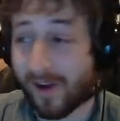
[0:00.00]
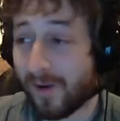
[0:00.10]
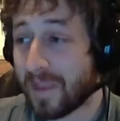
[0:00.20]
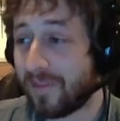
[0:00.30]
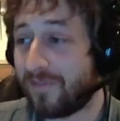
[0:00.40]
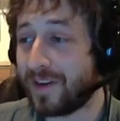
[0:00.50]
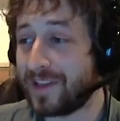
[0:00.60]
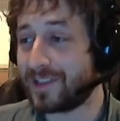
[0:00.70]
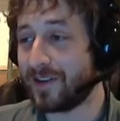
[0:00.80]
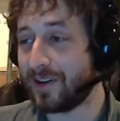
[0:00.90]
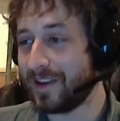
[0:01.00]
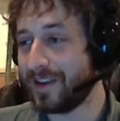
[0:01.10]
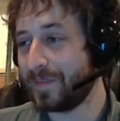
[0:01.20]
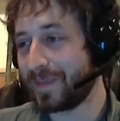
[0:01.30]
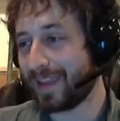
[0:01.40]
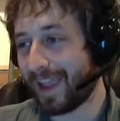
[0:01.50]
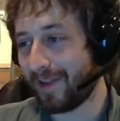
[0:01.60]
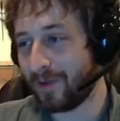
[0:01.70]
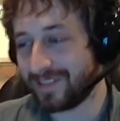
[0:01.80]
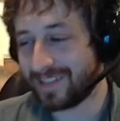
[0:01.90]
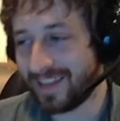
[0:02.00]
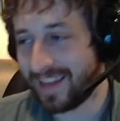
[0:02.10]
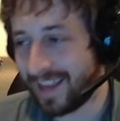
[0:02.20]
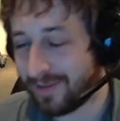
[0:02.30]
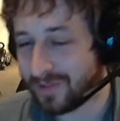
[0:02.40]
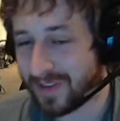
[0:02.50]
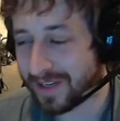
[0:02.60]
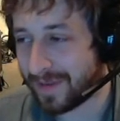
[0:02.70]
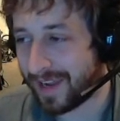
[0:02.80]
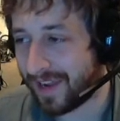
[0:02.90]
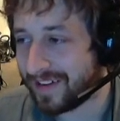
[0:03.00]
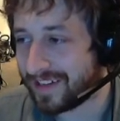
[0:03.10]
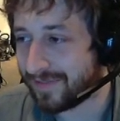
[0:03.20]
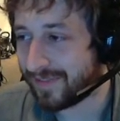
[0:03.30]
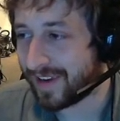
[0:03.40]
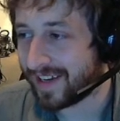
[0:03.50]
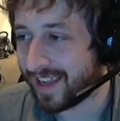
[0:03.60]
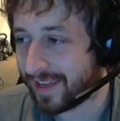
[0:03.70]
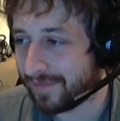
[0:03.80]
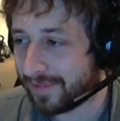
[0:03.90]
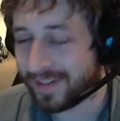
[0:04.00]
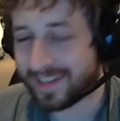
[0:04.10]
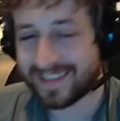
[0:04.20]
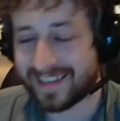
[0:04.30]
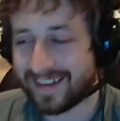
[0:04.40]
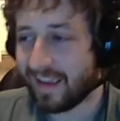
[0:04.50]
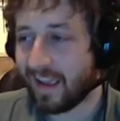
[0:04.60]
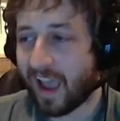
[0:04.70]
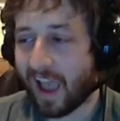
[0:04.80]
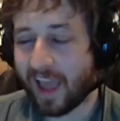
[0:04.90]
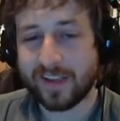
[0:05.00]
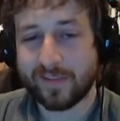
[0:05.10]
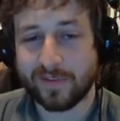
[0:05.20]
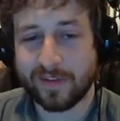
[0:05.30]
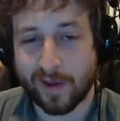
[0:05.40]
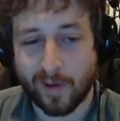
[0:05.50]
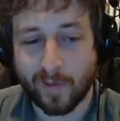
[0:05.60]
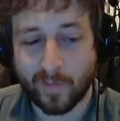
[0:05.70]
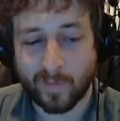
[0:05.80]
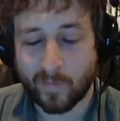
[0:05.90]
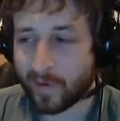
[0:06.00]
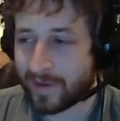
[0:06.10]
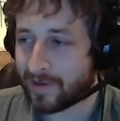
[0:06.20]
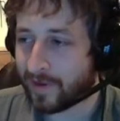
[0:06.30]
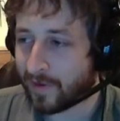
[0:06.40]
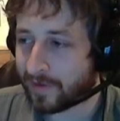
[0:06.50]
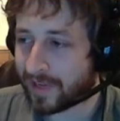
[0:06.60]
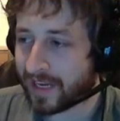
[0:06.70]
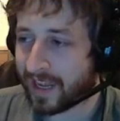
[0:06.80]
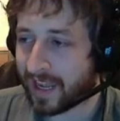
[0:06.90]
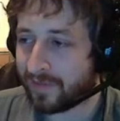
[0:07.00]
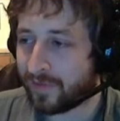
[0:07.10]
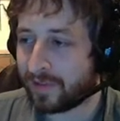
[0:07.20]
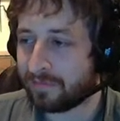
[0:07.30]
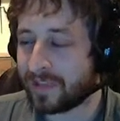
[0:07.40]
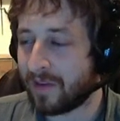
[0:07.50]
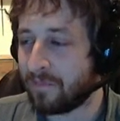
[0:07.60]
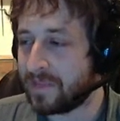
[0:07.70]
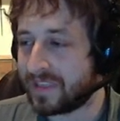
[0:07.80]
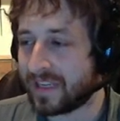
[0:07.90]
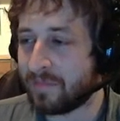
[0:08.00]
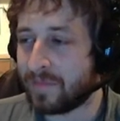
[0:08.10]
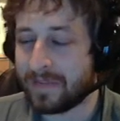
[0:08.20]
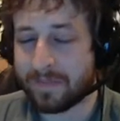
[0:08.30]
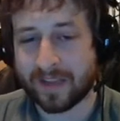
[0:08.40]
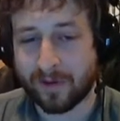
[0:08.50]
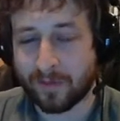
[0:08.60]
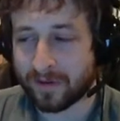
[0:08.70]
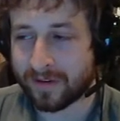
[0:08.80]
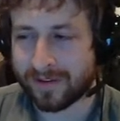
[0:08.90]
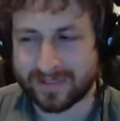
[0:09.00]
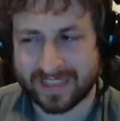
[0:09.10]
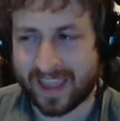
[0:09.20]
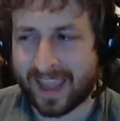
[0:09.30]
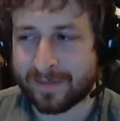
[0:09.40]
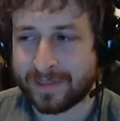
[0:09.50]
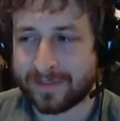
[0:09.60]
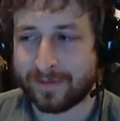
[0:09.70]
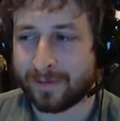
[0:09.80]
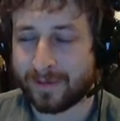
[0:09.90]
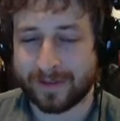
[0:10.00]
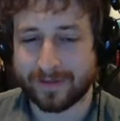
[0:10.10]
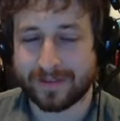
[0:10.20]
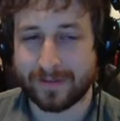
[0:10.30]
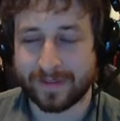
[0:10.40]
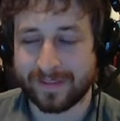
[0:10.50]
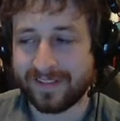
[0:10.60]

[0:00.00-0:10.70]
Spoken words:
Funny story. At work today, I was talking about how I need to find an anvil, and I said, I don't even know where you go to get an anvil, and without missing a beat, my coworker goes, the Acme store. What are you, stupid?